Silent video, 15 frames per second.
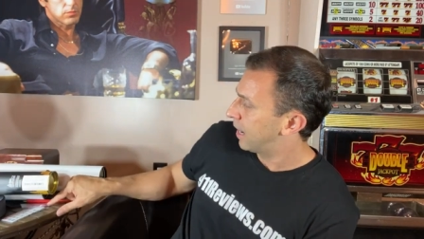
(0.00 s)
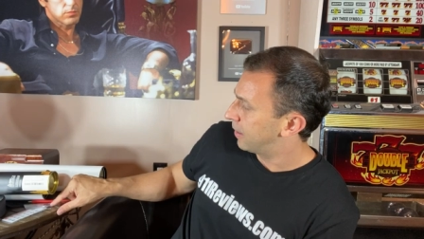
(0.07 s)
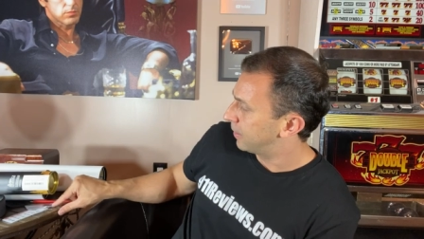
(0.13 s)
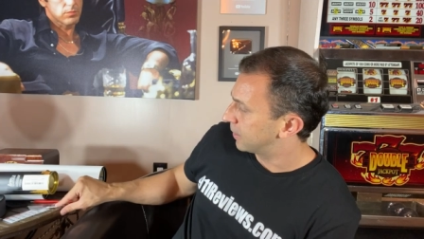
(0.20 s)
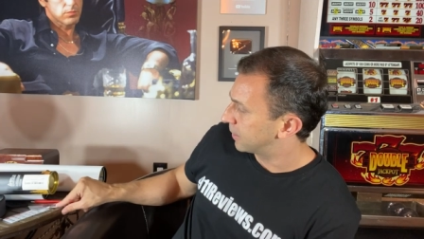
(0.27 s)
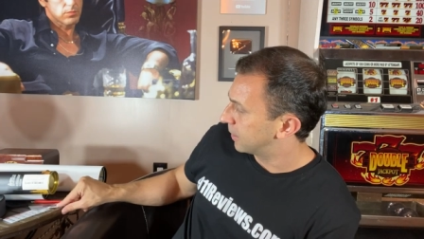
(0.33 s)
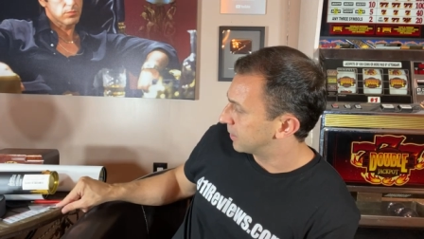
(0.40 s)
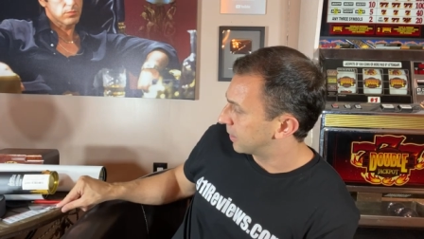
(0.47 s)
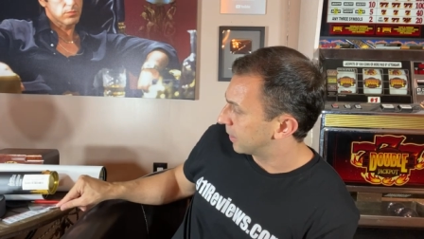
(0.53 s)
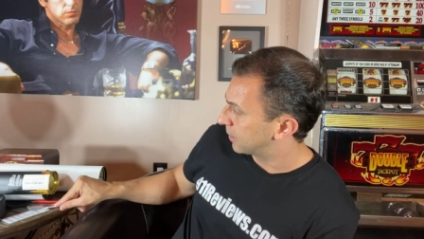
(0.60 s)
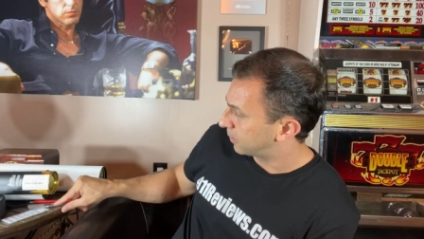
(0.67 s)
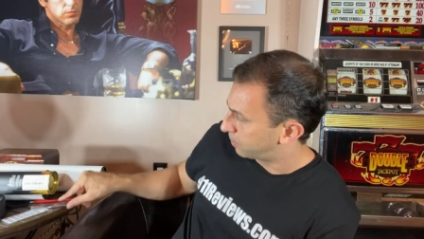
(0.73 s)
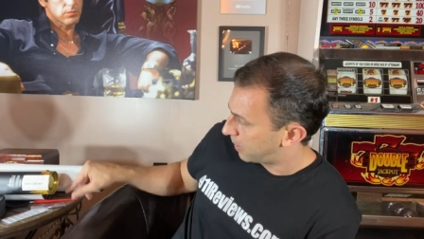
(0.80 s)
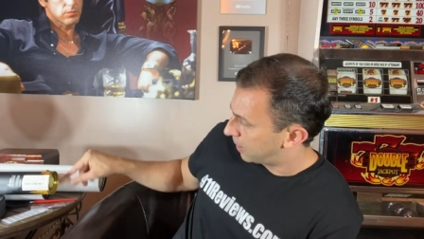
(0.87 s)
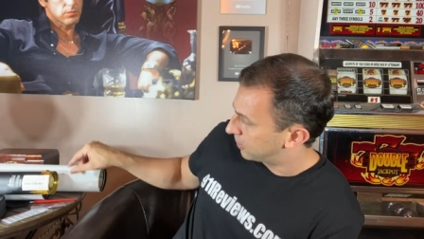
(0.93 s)
and this is a
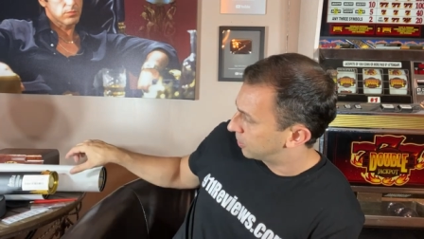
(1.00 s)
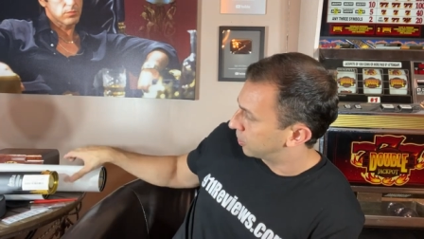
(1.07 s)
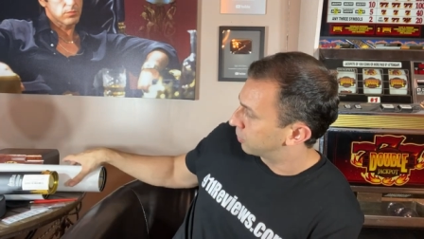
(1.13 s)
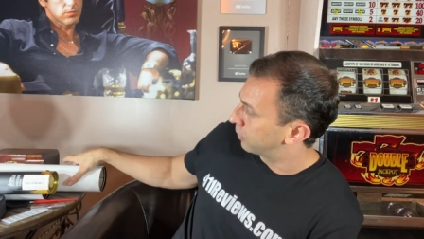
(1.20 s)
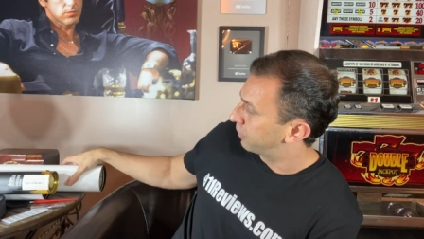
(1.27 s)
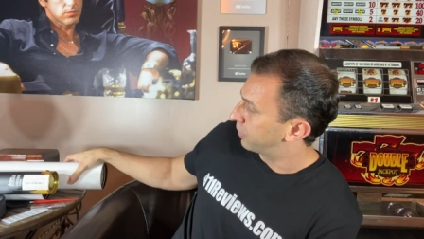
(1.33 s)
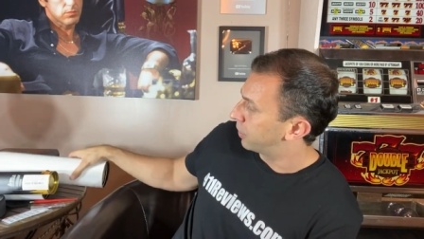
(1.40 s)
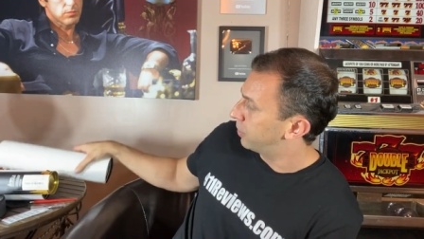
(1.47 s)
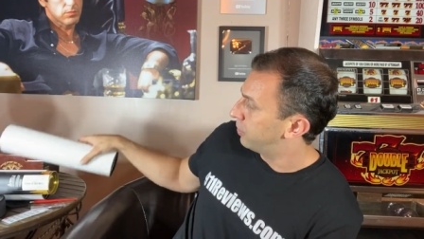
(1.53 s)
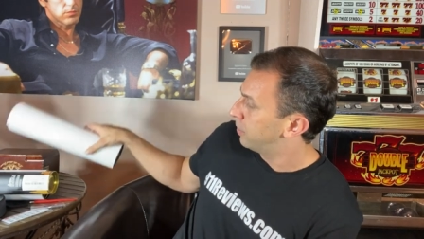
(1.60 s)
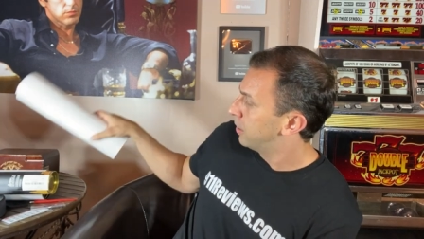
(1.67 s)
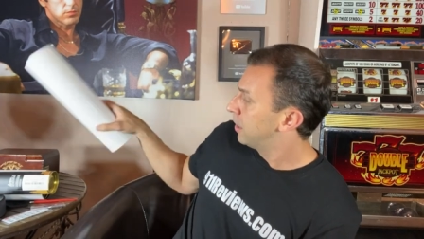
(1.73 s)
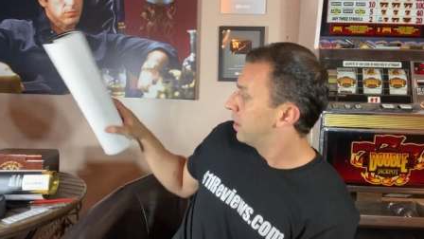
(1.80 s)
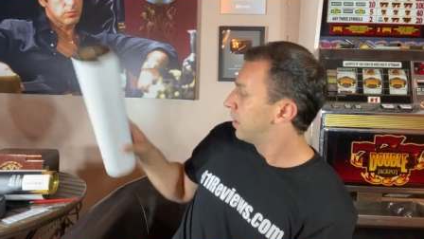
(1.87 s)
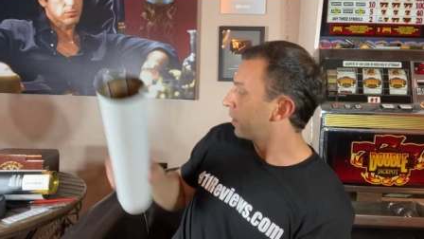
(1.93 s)
sponsored
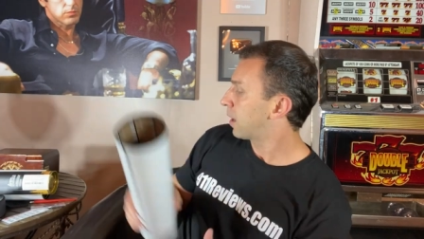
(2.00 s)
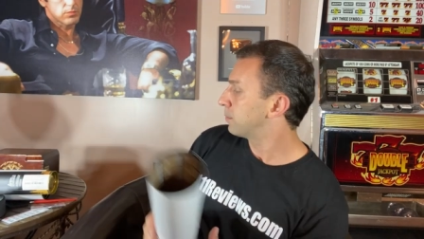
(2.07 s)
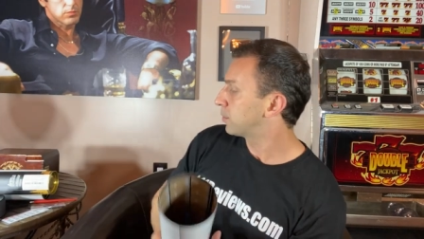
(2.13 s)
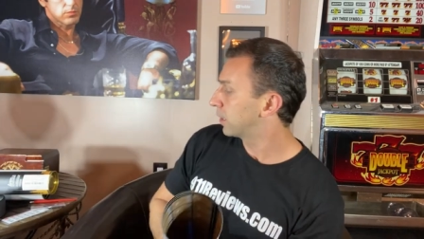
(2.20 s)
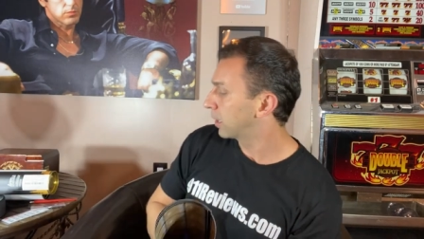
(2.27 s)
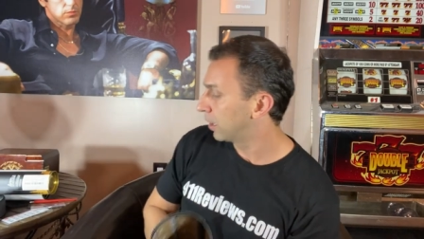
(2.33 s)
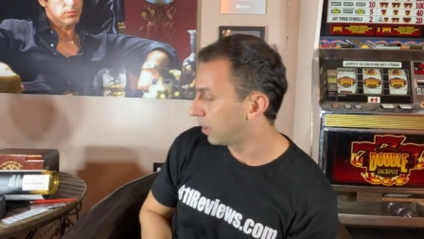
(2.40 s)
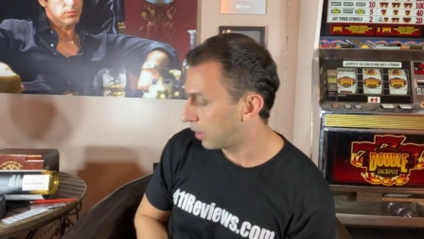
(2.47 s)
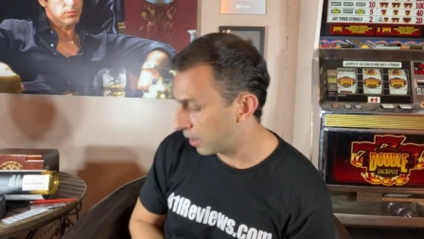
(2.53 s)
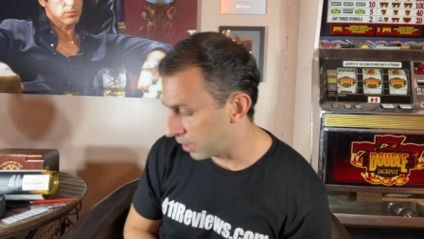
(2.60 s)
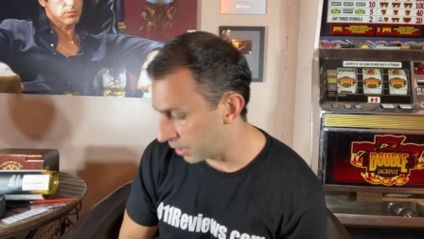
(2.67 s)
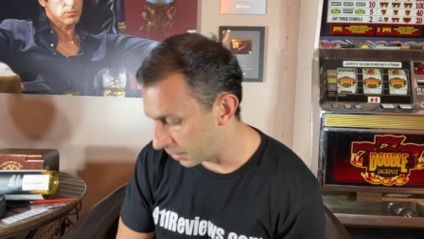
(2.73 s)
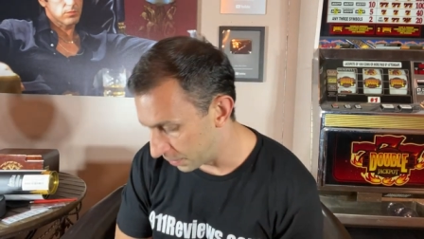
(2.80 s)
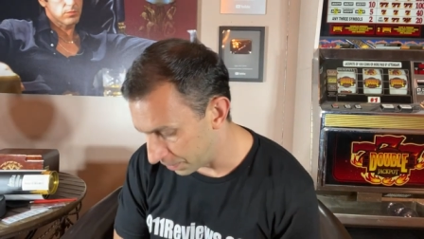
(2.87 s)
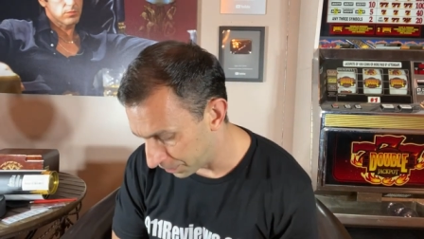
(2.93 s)
review. Comes a little,
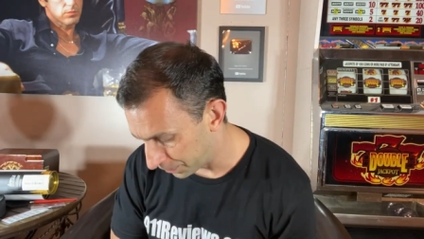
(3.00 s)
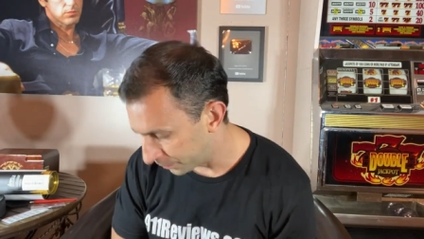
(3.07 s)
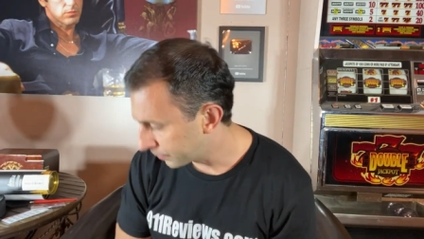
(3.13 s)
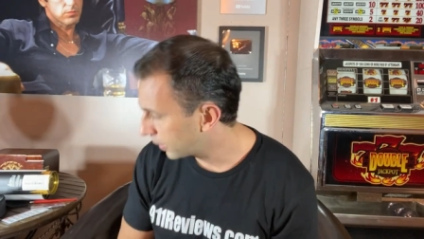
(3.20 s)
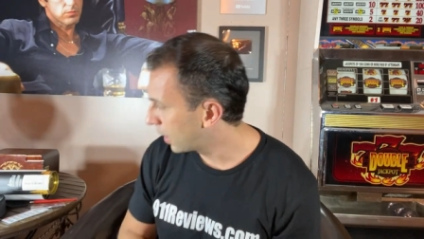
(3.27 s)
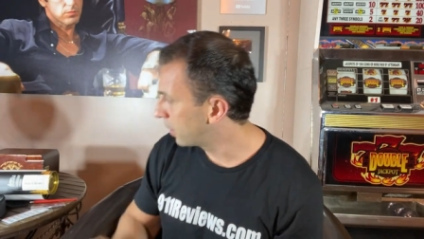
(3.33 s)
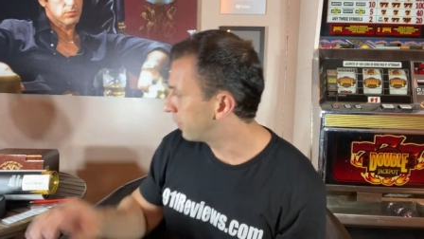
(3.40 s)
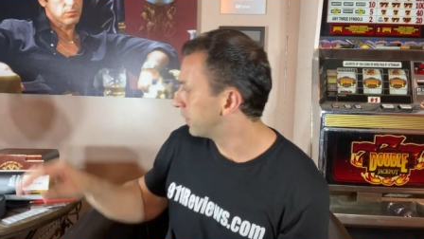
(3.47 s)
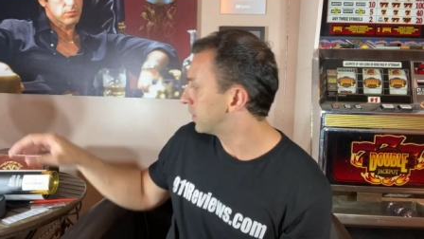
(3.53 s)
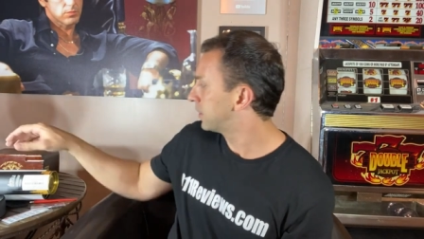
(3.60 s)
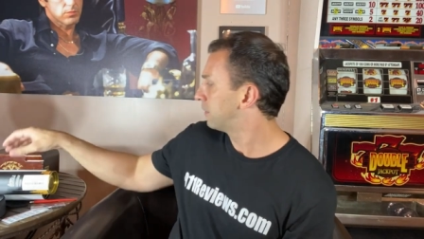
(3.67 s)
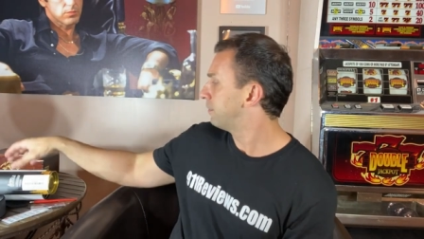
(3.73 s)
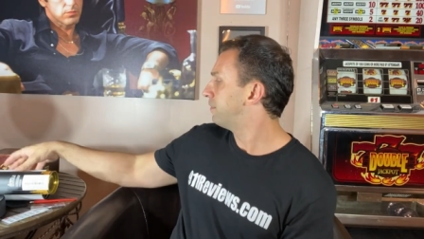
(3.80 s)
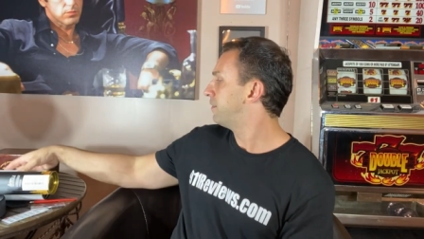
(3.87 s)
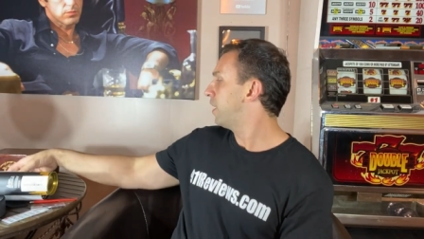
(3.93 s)
um, I don't know if
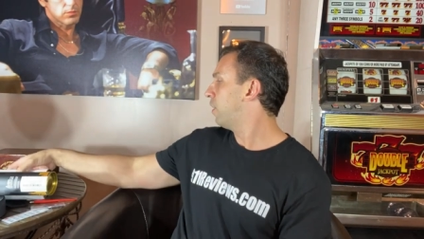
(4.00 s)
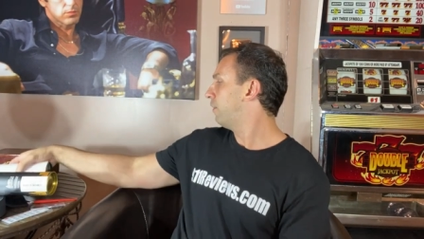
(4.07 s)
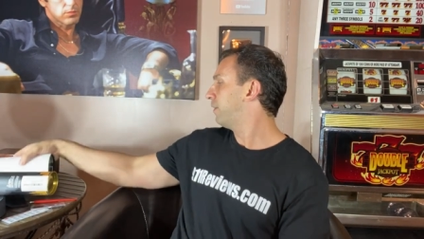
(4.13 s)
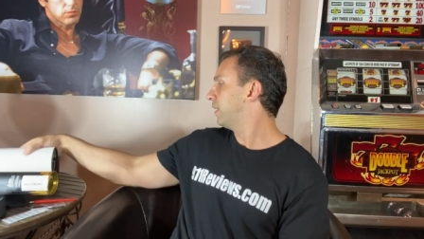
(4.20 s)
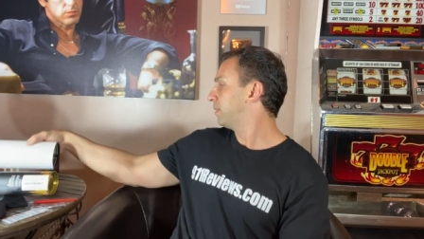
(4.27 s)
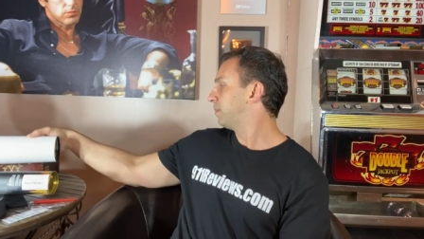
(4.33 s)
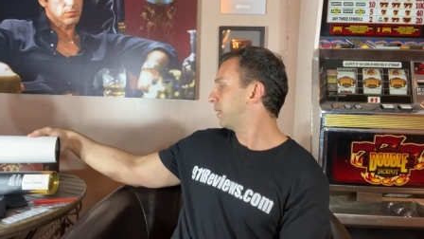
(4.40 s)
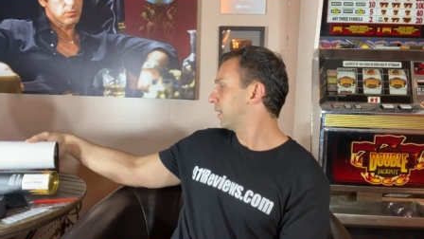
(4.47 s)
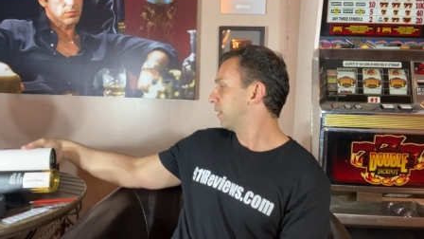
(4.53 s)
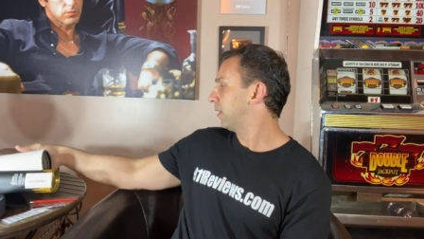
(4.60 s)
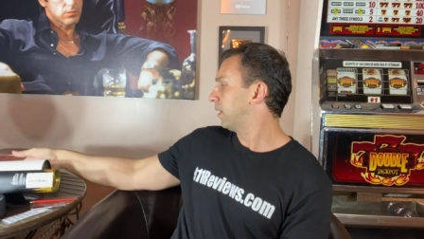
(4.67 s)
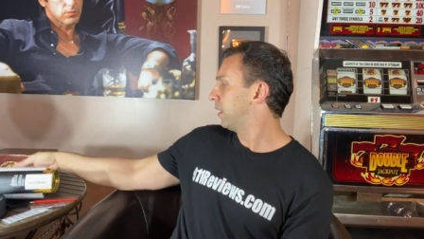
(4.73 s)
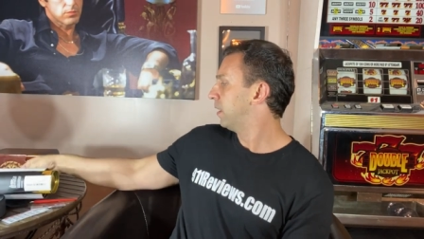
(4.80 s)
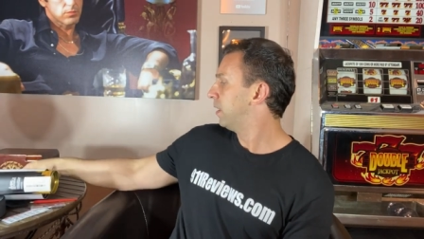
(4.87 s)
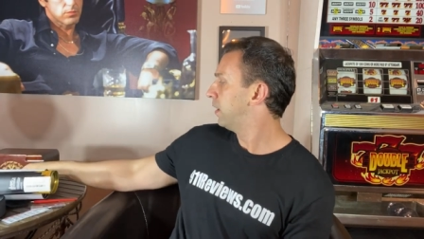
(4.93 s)
it's velvet, but a
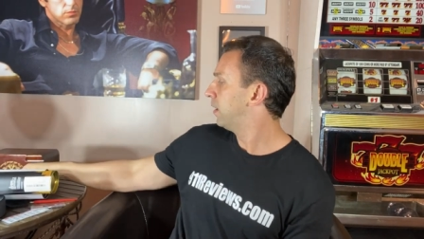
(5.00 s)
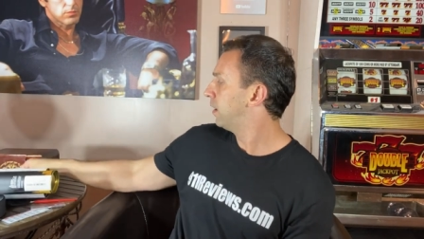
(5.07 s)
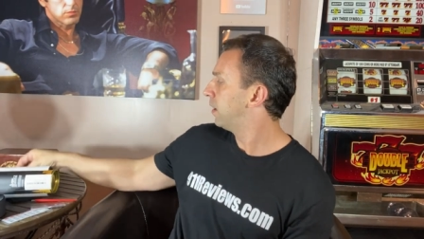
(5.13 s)
little,